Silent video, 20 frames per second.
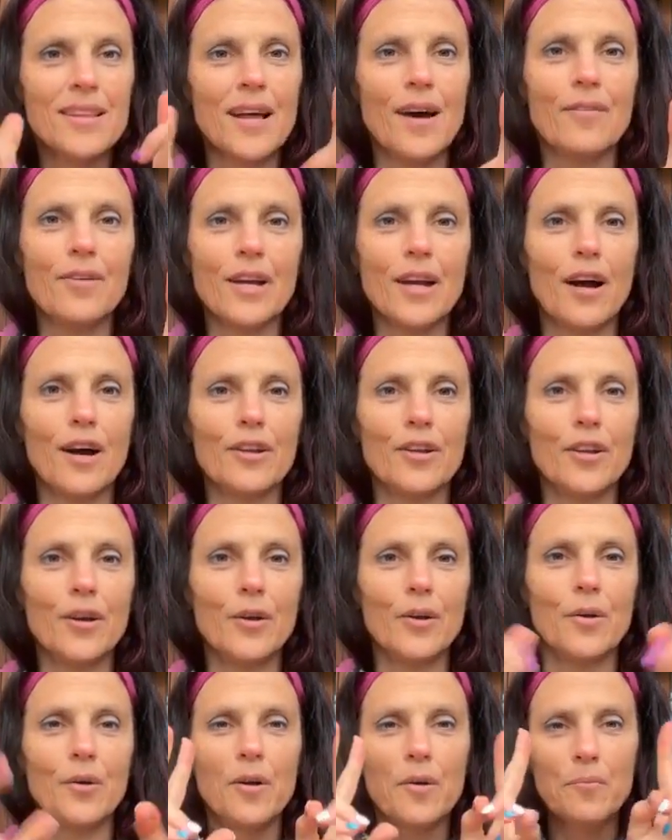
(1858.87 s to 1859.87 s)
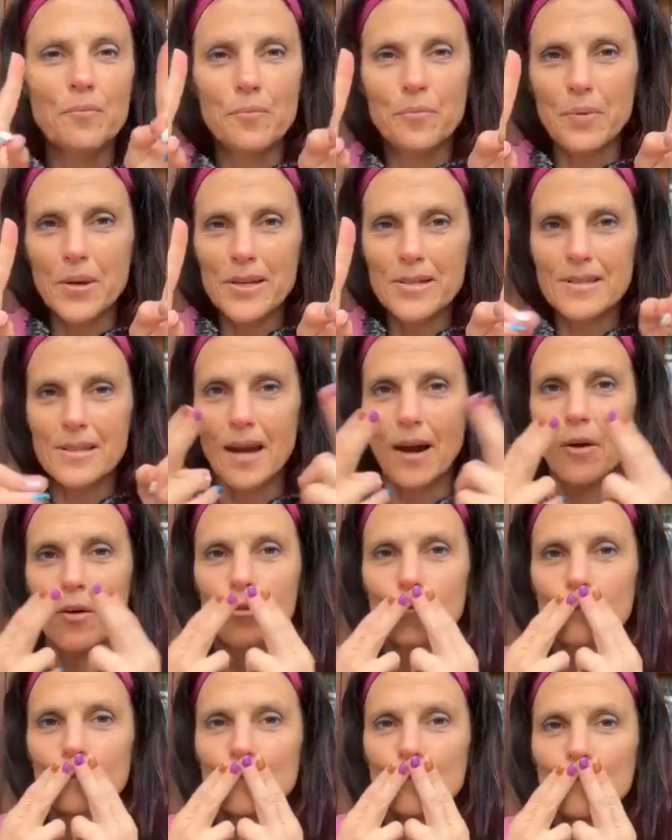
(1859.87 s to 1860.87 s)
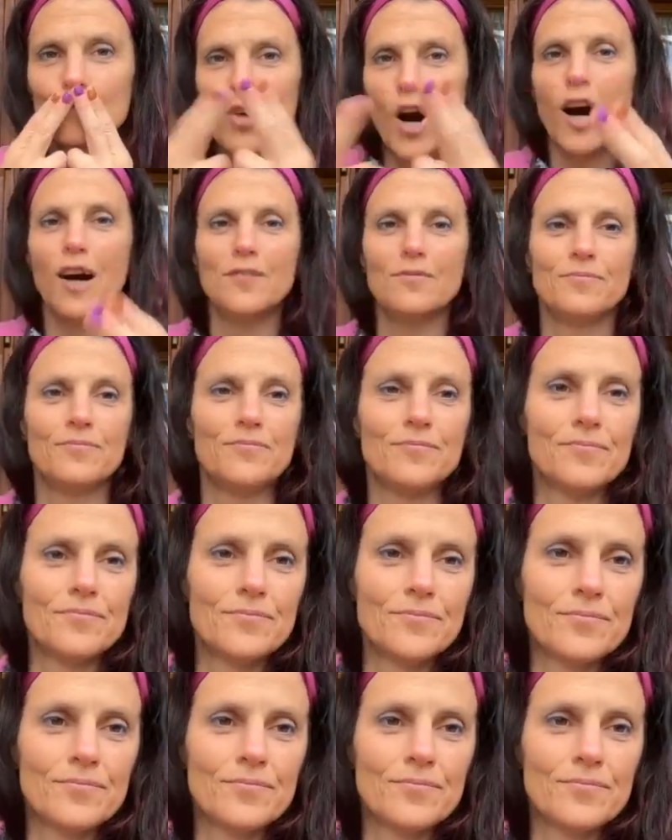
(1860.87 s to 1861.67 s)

Loving on you. Peace out. Mwah.